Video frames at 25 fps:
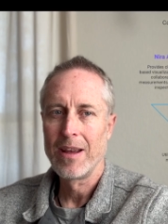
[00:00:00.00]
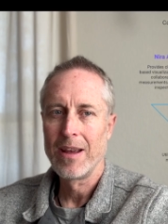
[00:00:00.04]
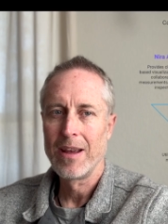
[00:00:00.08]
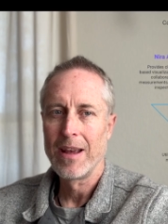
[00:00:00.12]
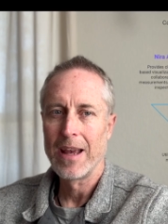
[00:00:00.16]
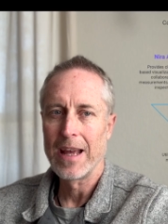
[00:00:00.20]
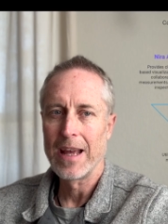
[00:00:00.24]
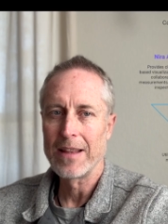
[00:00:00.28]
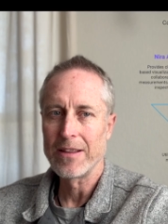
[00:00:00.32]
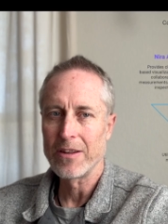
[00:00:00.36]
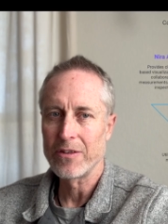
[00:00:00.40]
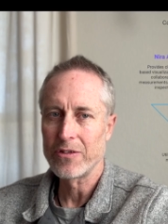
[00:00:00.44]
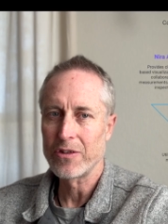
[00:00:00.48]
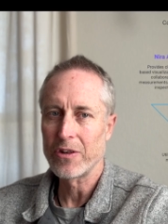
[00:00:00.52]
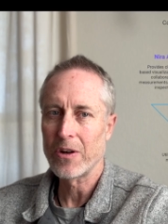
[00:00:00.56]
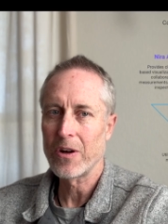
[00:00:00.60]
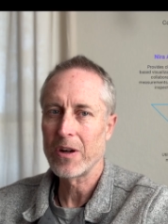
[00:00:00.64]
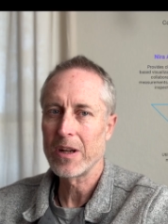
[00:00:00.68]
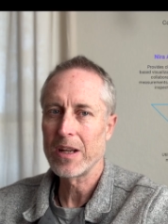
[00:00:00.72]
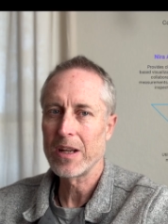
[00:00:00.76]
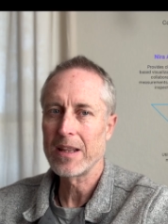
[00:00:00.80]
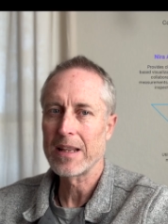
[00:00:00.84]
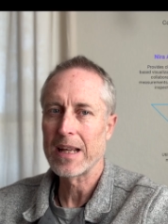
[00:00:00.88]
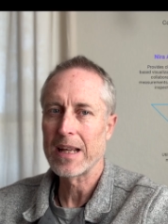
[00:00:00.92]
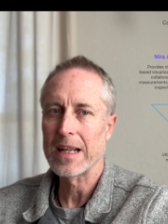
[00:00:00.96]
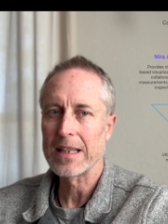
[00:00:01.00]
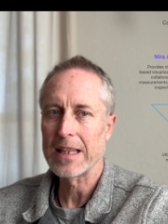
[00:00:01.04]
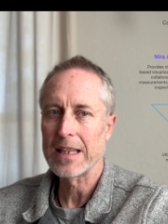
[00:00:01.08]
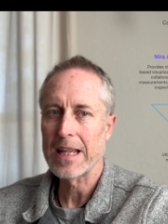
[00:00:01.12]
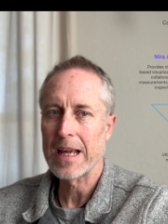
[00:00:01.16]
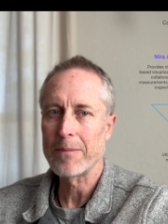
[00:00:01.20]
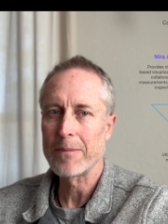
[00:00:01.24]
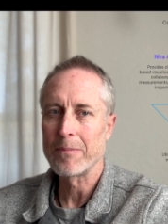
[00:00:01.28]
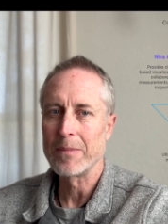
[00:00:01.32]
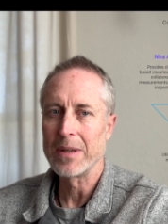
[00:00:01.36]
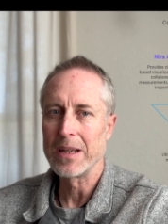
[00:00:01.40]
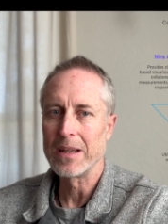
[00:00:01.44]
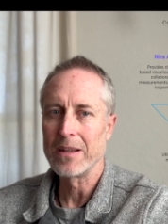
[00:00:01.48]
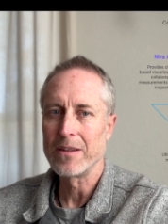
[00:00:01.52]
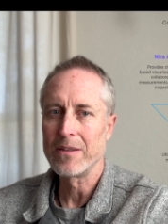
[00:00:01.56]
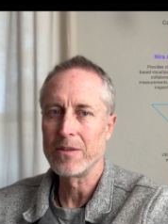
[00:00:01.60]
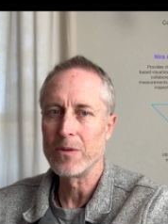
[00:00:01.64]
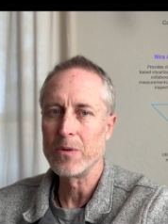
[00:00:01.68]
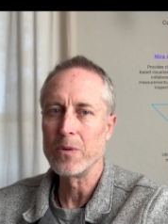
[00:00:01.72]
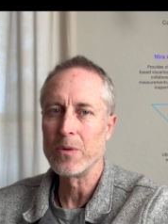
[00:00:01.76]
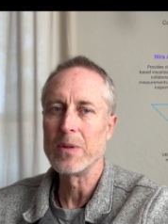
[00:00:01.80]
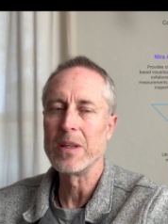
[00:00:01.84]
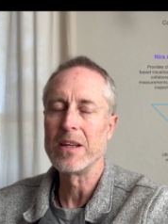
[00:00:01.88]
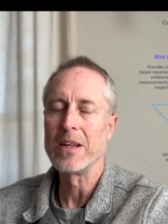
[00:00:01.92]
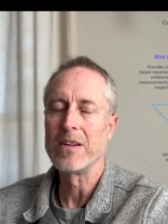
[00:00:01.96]
and the journey that led me
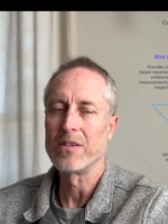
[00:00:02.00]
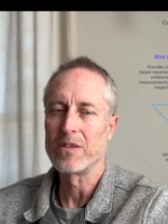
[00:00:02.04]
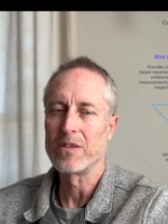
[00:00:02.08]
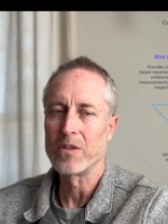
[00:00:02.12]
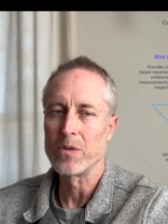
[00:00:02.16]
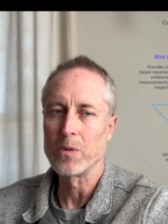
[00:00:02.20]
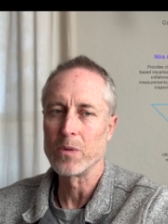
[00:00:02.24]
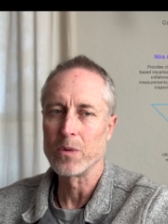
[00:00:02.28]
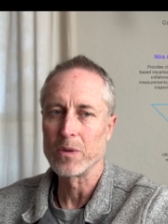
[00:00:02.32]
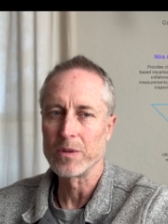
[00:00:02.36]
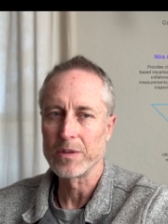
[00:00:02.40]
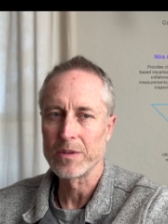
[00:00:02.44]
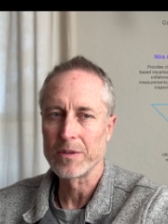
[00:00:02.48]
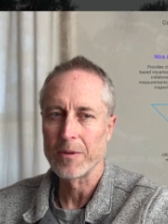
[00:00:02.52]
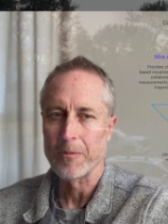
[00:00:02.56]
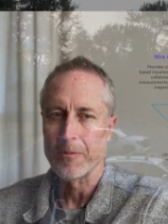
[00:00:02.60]
to these tools.